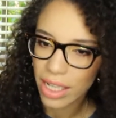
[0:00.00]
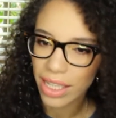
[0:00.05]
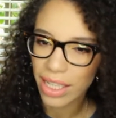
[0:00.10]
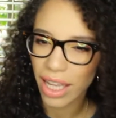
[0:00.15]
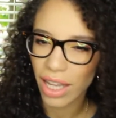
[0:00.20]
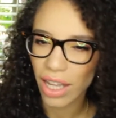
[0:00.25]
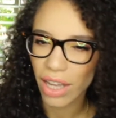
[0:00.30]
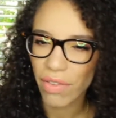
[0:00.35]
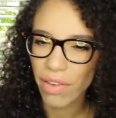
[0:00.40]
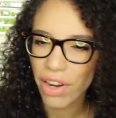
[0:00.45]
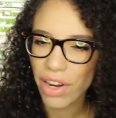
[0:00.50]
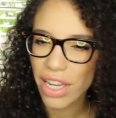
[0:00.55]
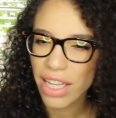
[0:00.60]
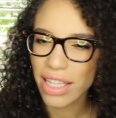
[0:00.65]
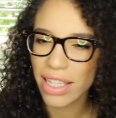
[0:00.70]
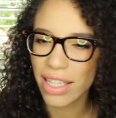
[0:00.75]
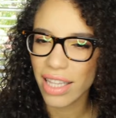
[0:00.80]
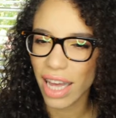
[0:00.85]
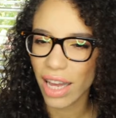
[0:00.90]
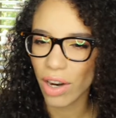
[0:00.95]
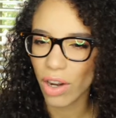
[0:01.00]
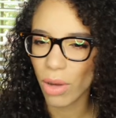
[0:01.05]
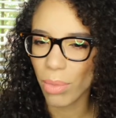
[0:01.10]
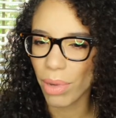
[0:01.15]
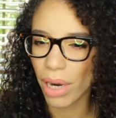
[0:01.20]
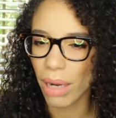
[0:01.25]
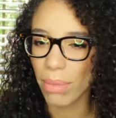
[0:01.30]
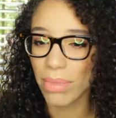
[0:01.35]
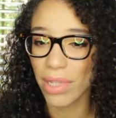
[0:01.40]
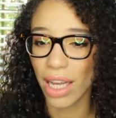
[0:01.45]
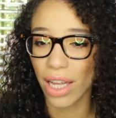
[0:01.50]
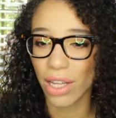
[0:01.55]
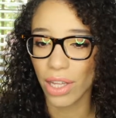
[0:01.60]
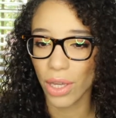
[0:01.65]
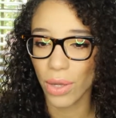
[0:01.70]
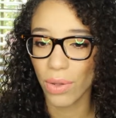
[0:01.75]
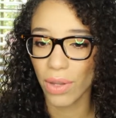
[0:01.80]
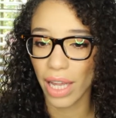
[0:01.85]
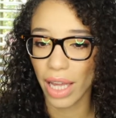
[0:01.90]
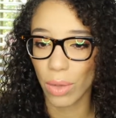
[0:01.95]
They look very subtle, but I'm
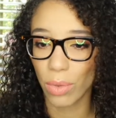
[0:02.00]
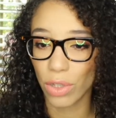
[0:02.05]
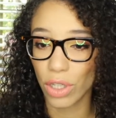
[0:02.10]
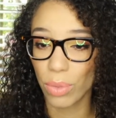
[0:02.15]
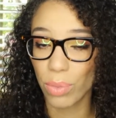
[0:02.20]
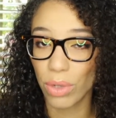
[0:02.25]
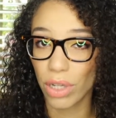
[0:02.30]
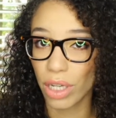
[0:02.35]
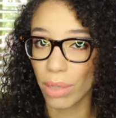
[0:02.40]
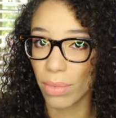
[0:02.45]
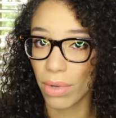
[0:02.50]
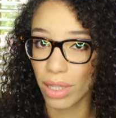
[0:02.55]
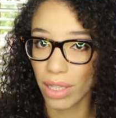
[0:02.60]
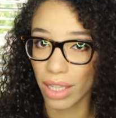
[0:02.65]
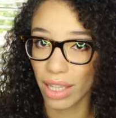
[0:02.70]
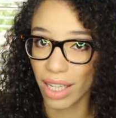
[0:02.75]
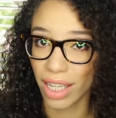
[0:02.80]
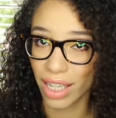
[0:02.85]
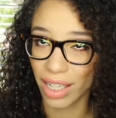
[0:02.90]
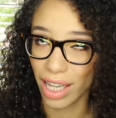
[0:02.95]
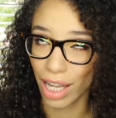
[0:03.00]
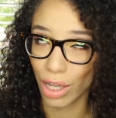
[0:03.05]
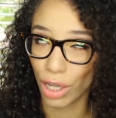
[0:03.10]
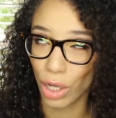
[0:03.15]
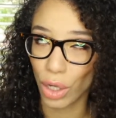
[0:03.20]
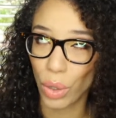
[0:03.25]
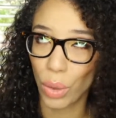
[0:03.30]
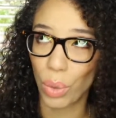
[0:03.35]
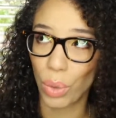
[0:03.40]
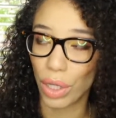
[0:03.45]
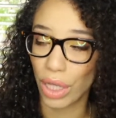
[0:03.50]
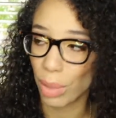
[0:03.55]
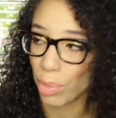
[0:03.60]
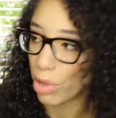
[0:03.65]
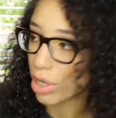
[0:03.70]
telling you, like when you put them on the lid, they look really